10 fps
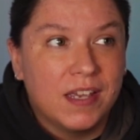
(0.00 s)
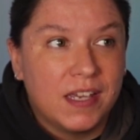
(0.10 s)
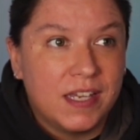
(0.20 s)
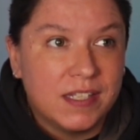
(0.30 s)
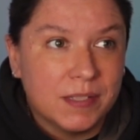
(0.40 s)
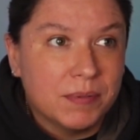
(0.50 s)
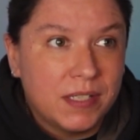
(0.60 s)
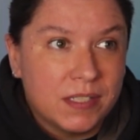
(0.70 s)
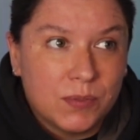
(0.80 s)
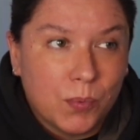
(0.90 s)
he
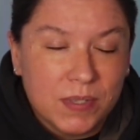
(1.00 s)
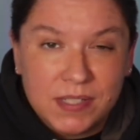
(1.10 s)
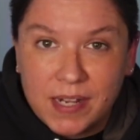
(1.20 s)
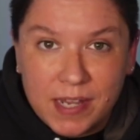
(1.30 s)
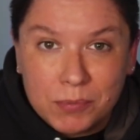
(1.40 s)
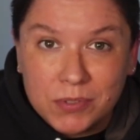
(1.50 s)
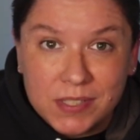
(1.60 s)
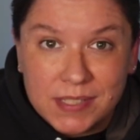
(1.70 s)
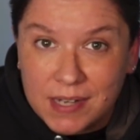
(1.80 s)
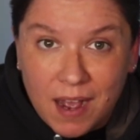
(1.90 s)
simply just wasn't able
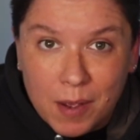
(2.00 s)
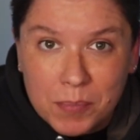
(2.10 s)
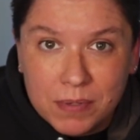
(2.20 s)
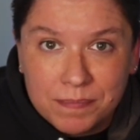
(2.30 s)
to stop.